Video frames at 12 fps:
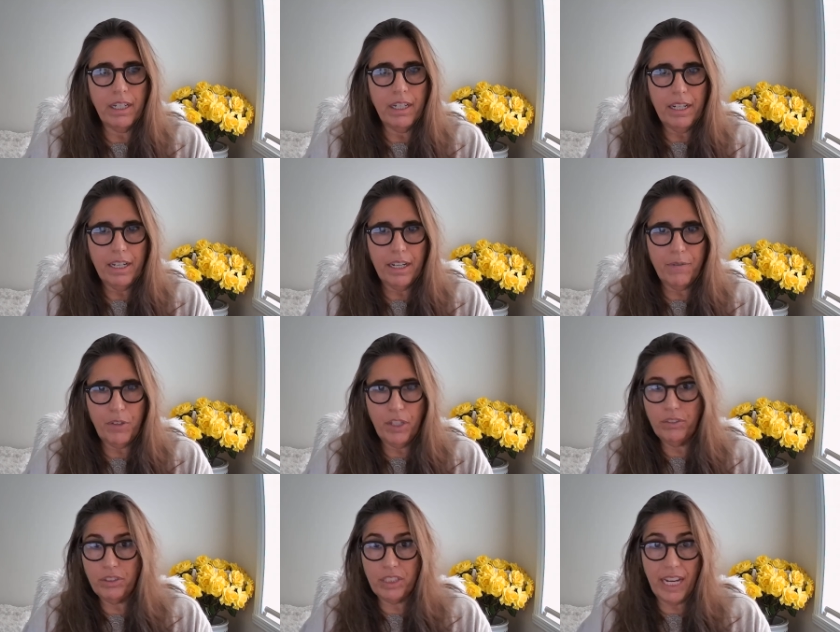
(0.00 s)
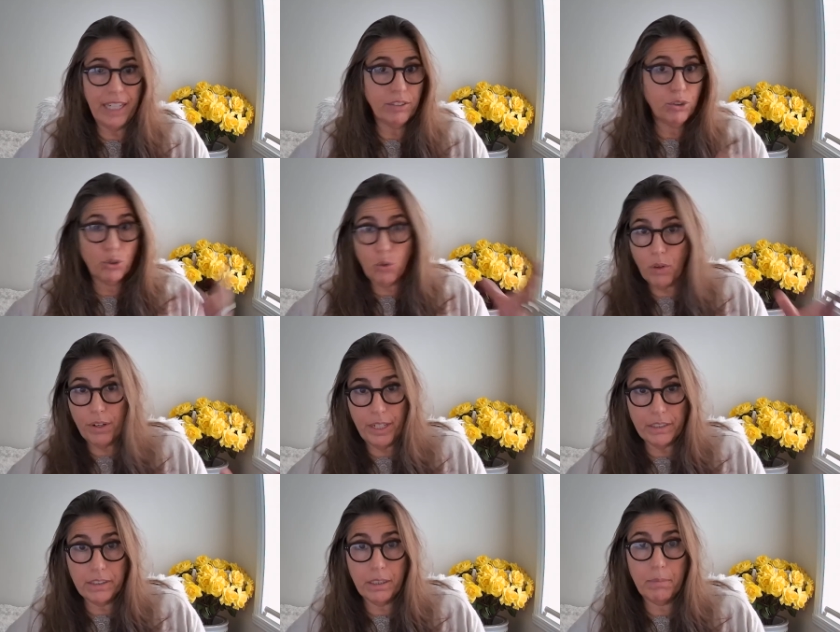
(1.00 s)
if you state
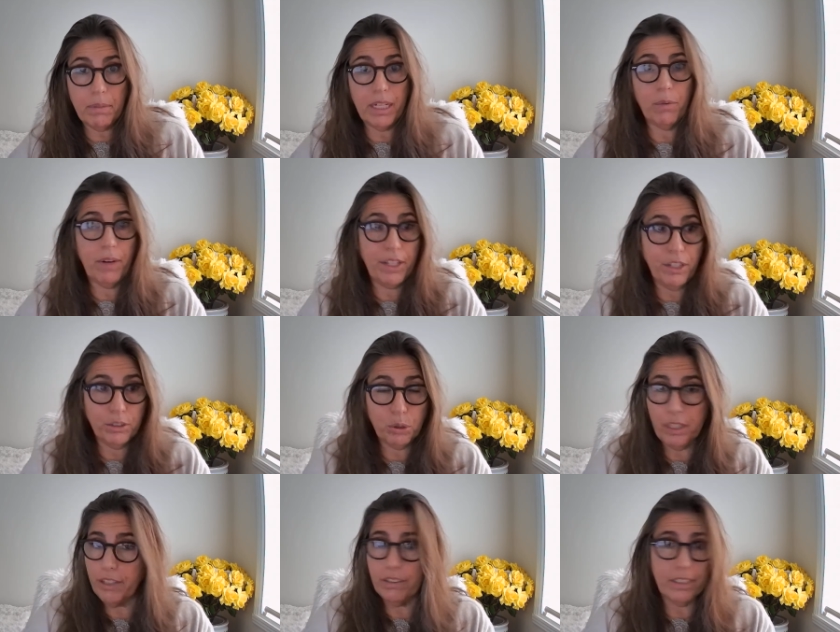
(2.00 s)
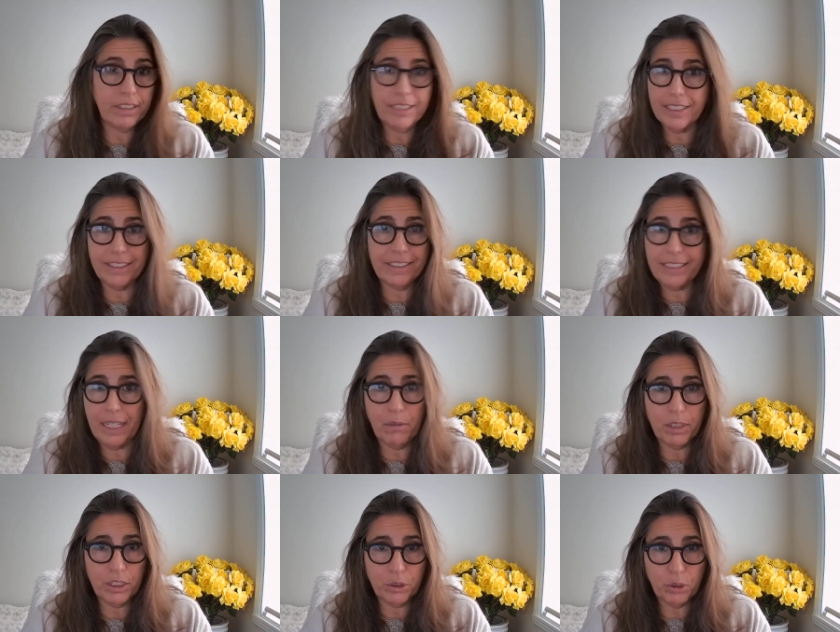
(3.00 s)
stories about when you're triggered, it doesn't state
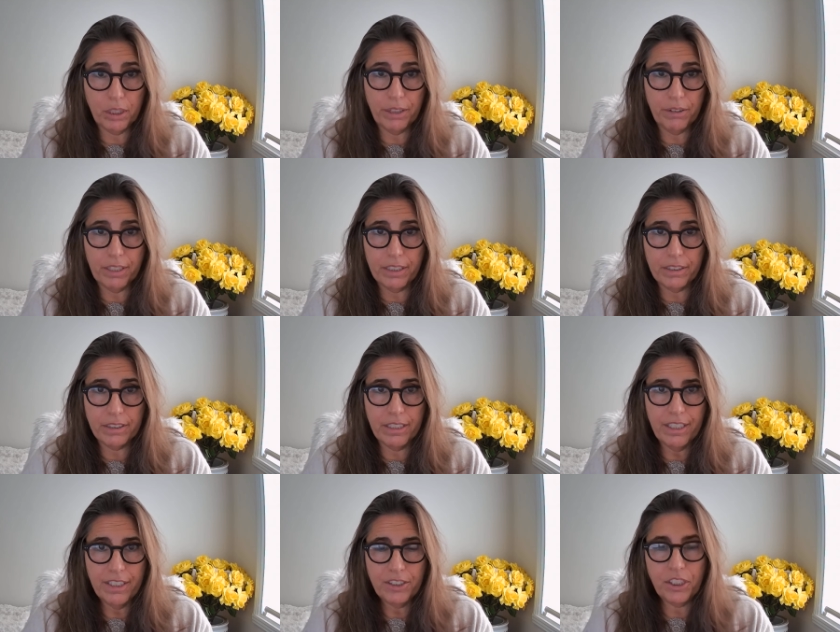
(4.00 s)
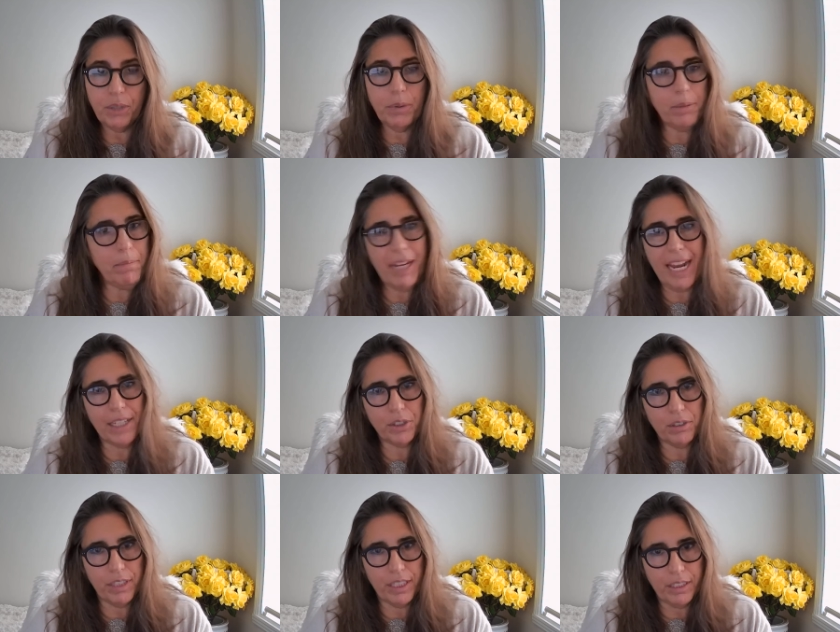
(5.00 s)
what a trigger is. So you wouldn't be
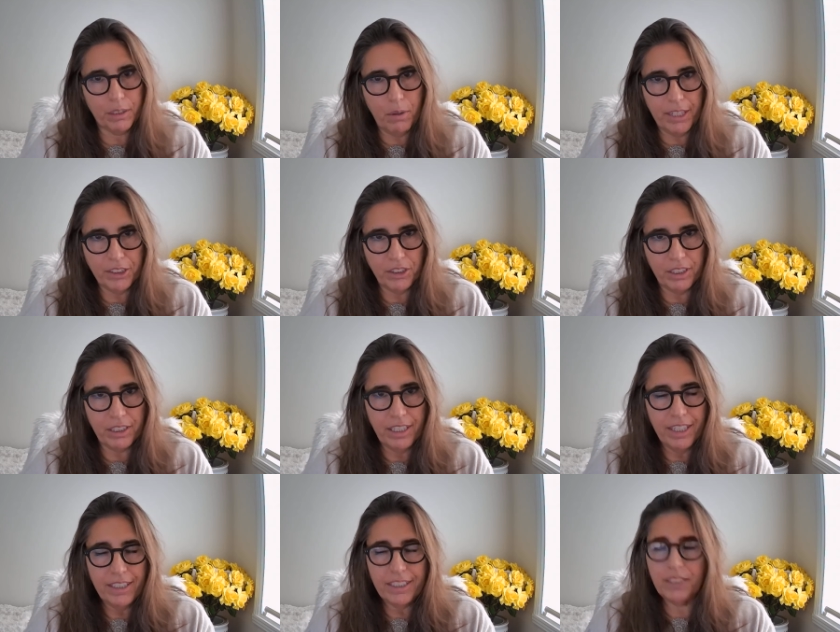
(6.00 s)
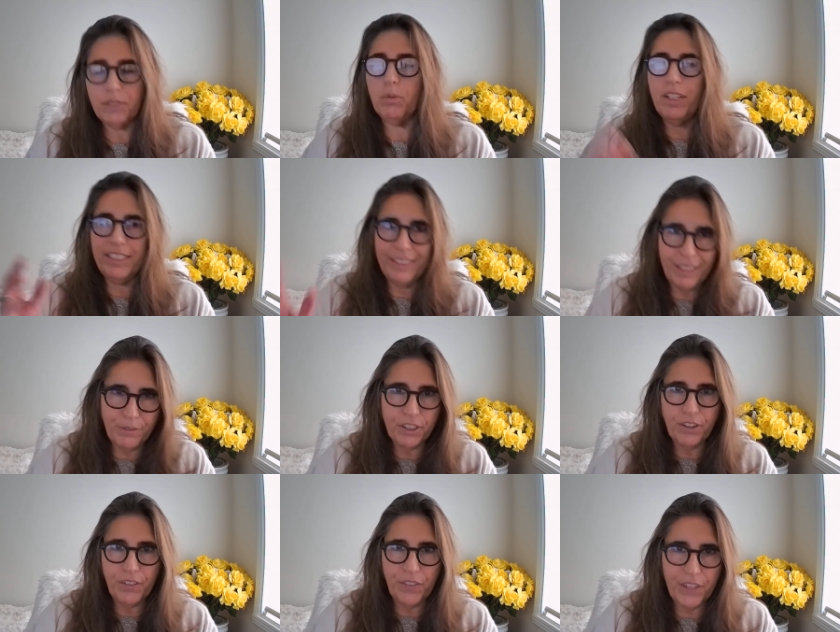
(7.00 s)
answering the question. This is one
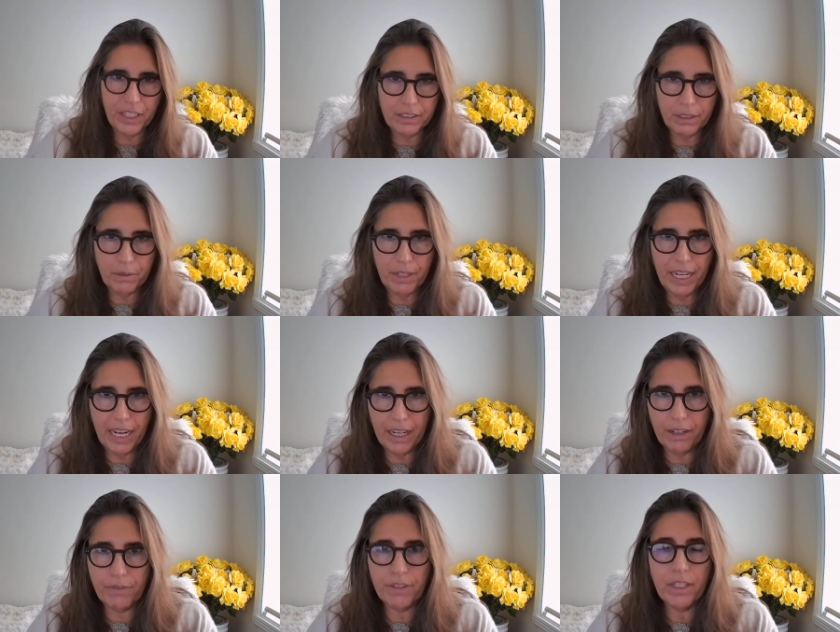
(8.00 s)
difficult thing that we have